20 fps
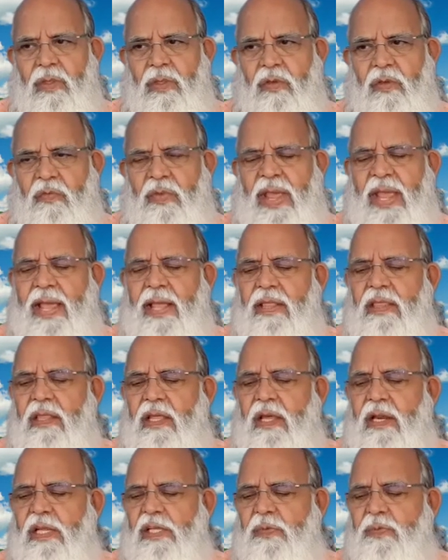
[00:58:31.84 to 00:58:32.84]
When the
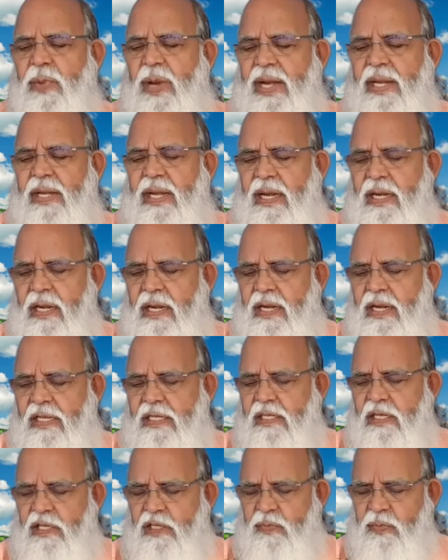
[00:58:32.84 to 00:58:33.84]
respect and the
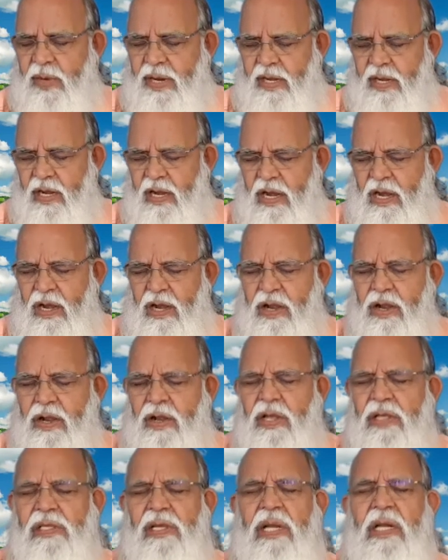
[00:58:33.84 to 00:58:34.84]
disrespect
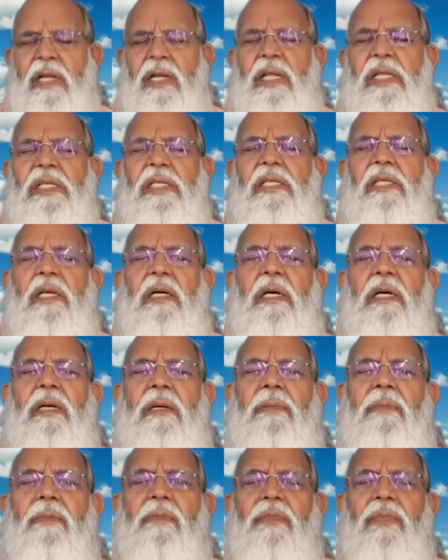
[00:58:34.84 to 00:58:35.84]
doesn't
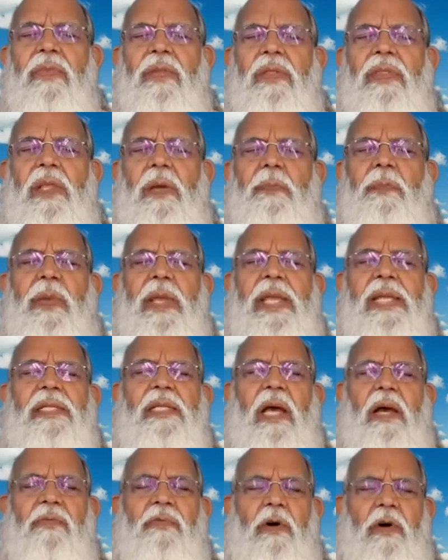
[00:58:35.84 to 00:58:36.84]
disturb the peace
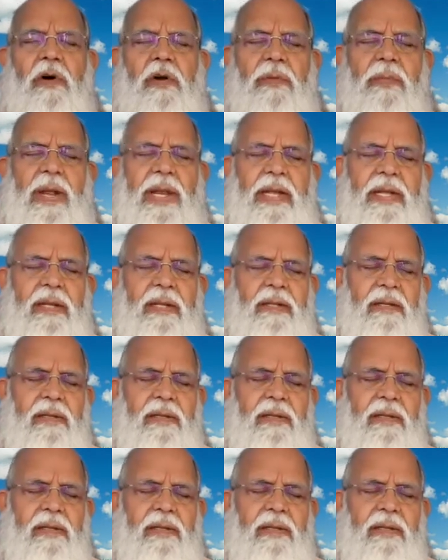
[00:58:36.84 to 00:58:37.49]
of our mind.